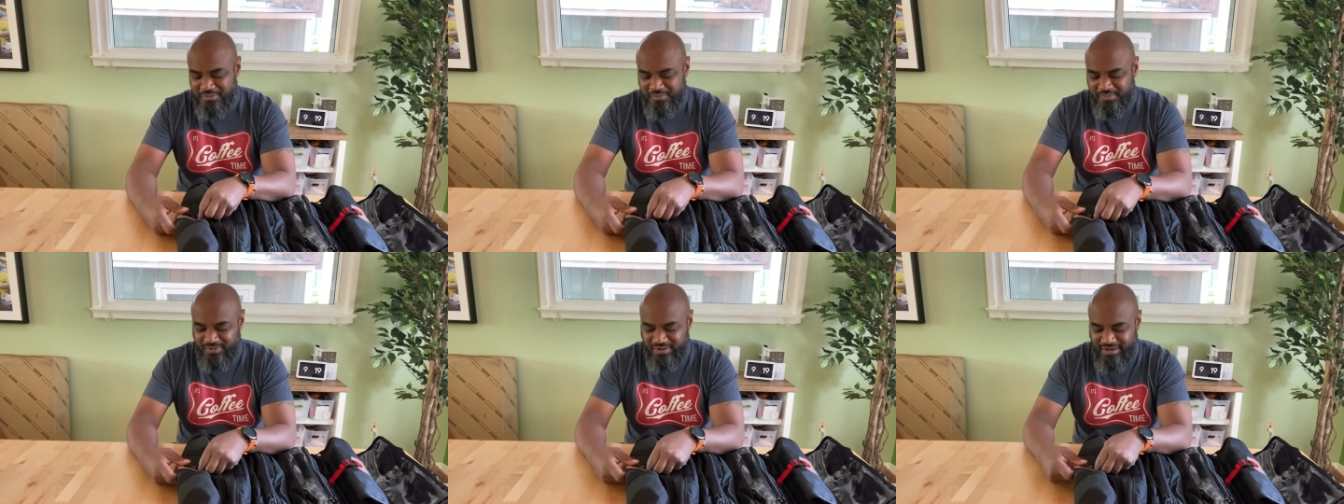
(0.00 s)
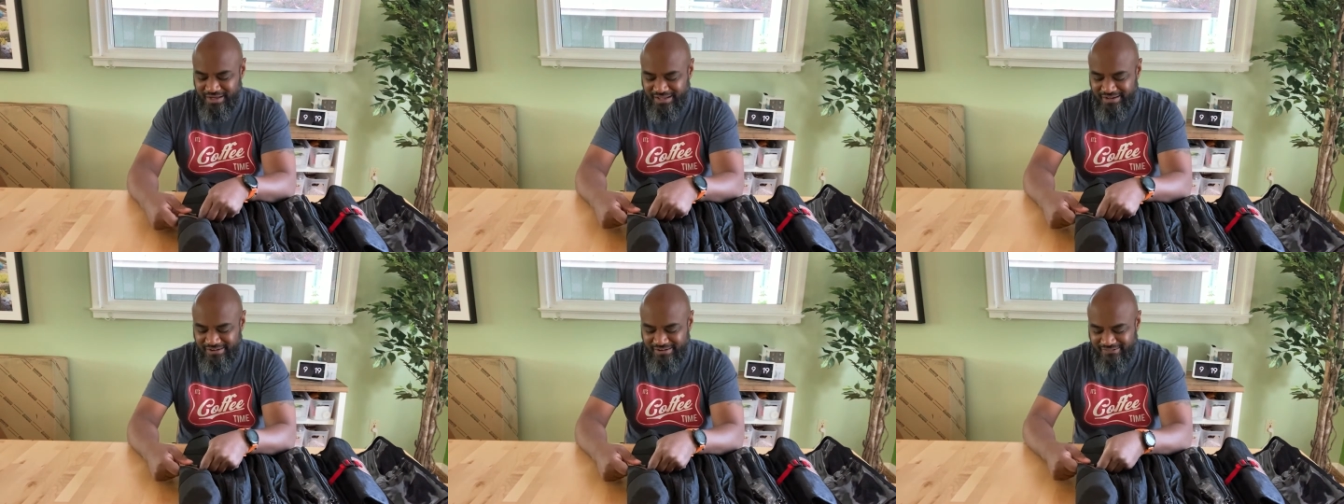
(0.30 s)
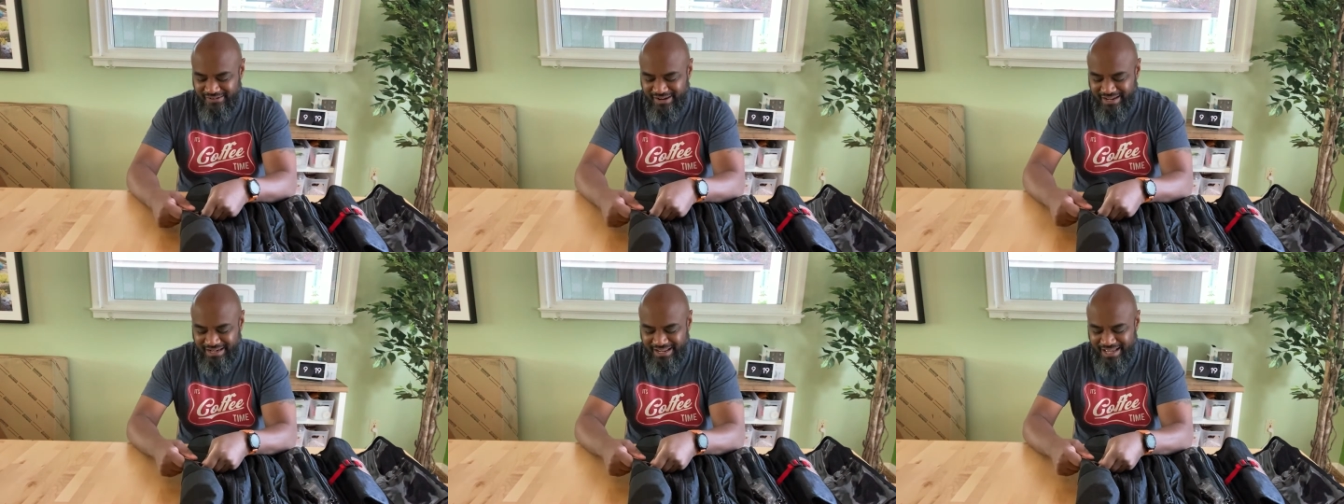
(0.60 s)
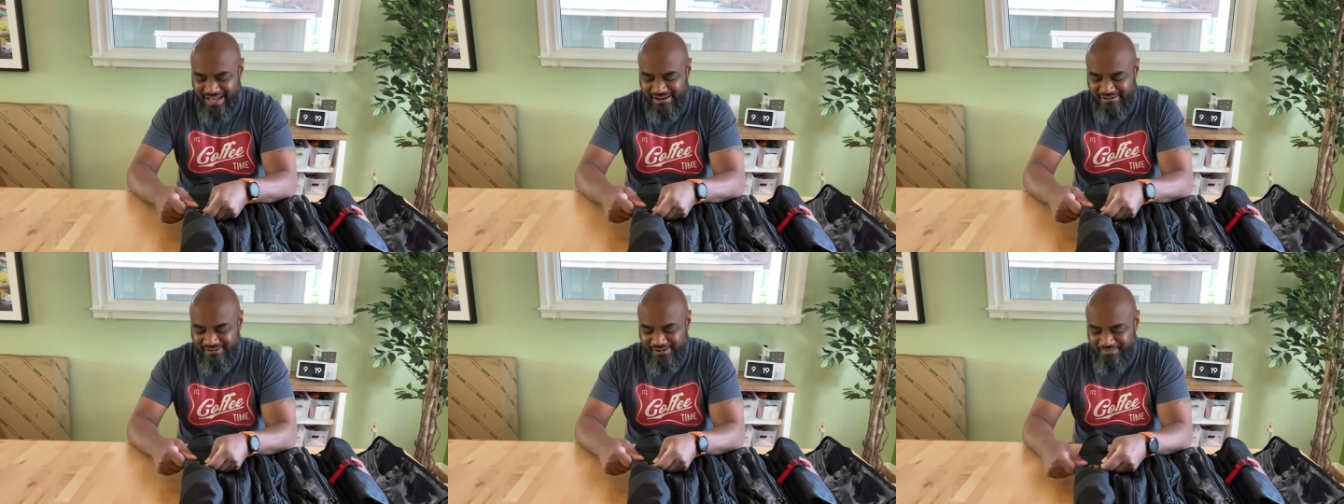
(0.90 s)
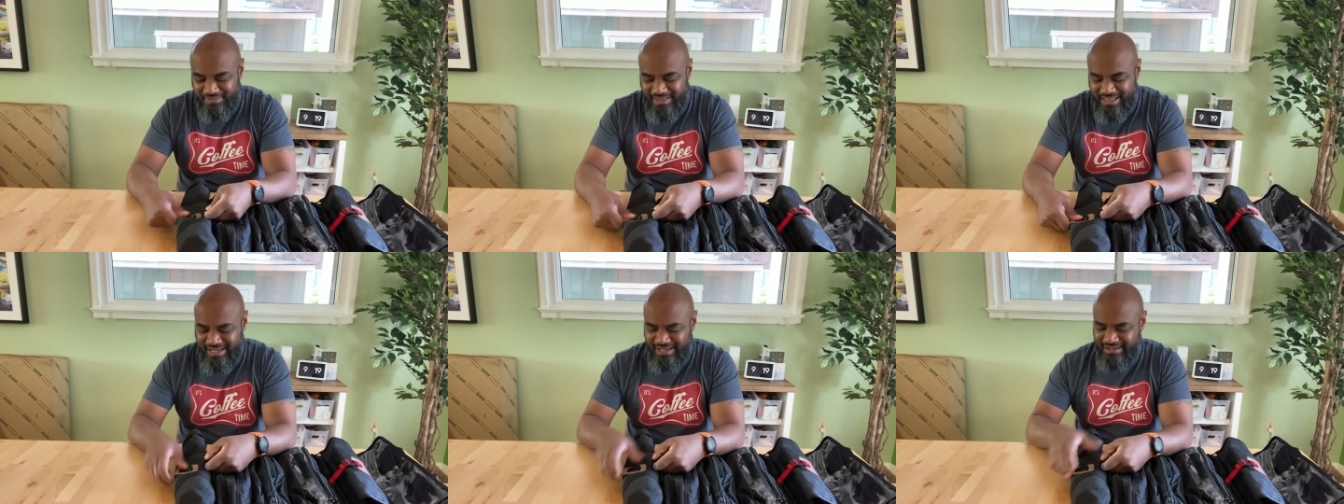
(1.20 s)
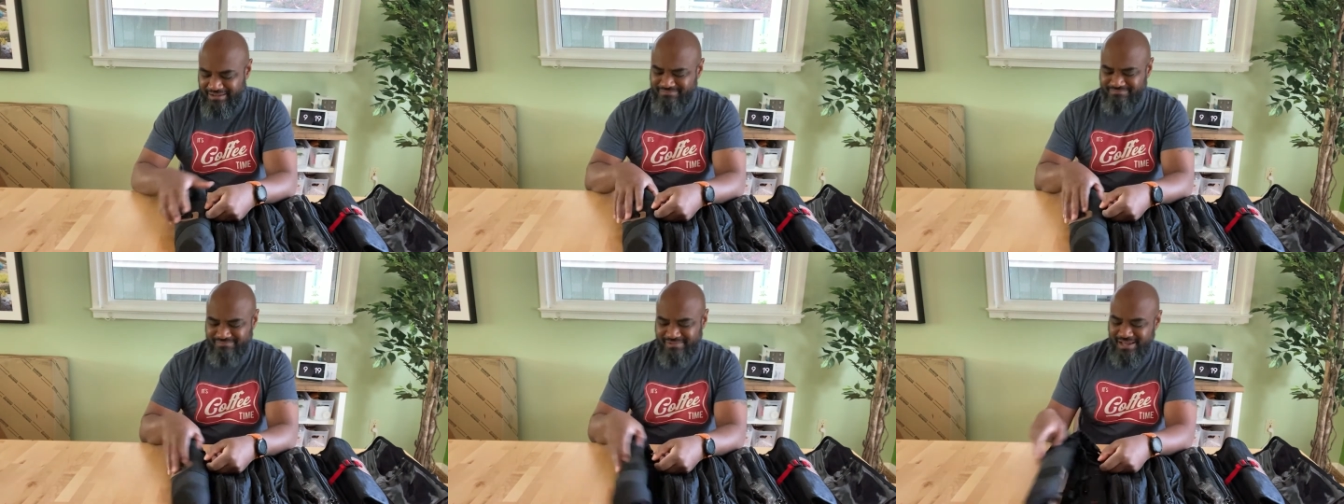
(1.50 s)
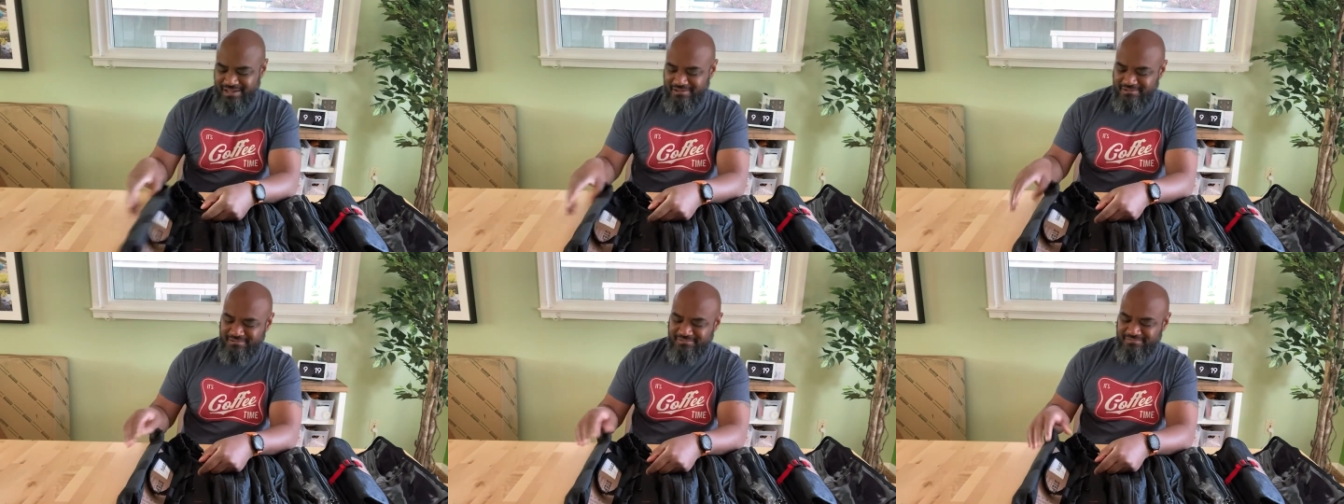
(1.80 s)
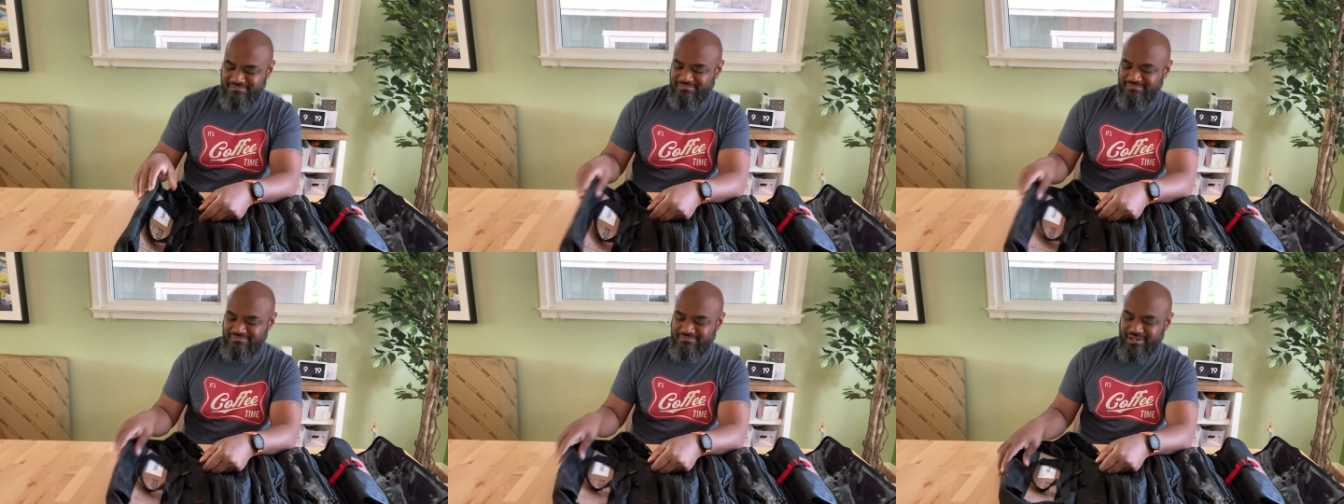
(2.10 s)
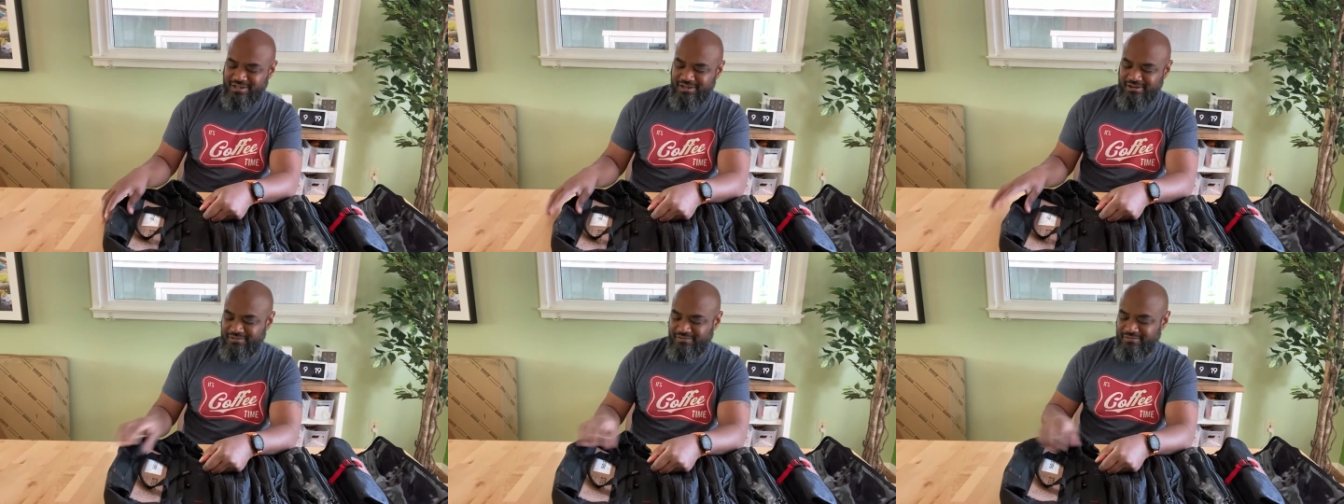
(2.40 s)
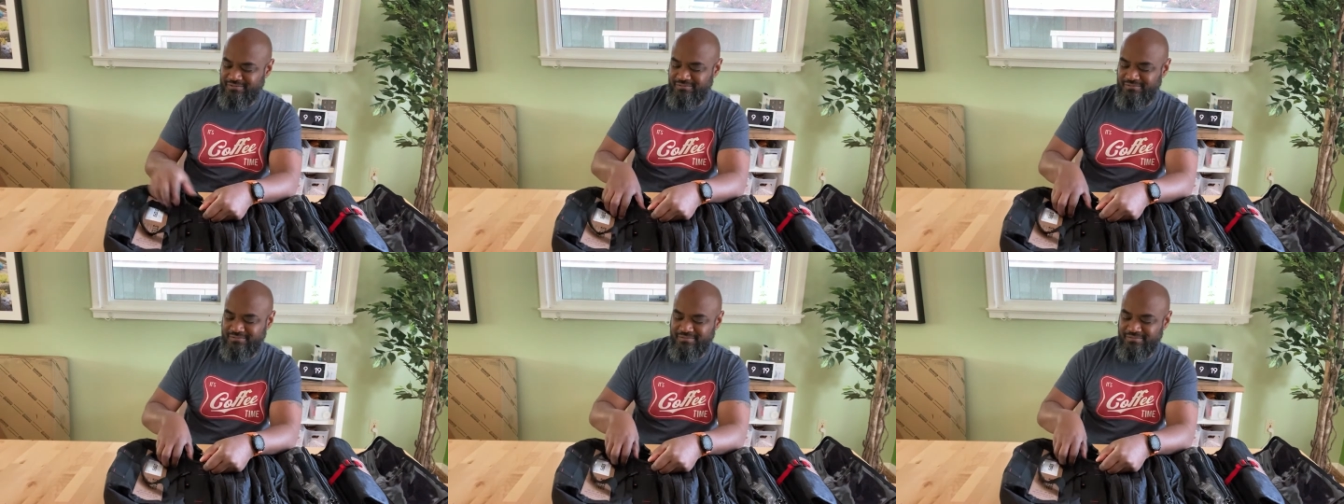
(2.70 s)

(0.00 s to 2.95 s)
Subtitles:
But right now, I'm like, I don't know.